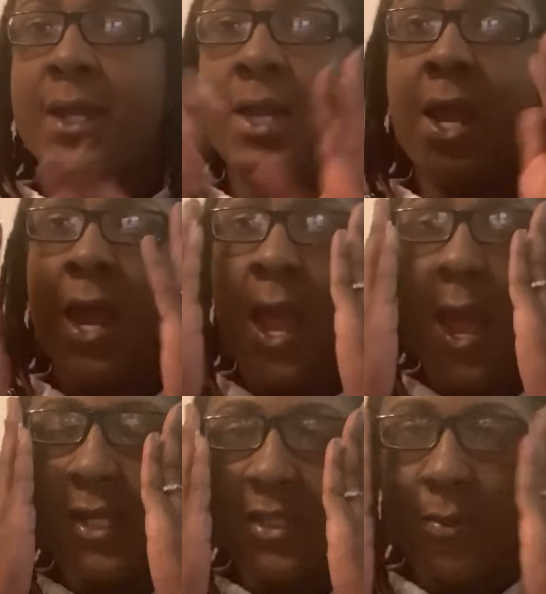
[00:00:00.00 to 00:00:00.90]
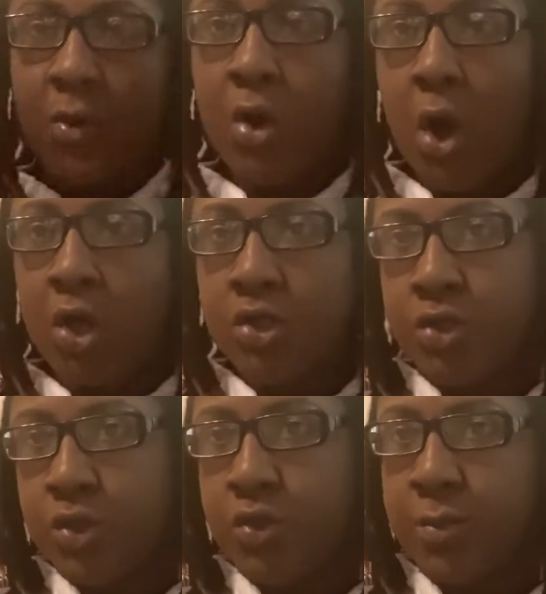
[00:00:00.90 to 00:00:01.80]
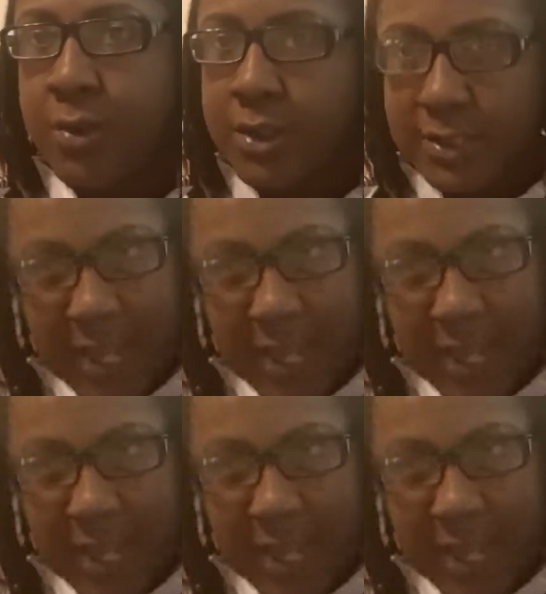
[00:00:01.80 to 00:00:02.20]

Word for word: and I support all YouTubers.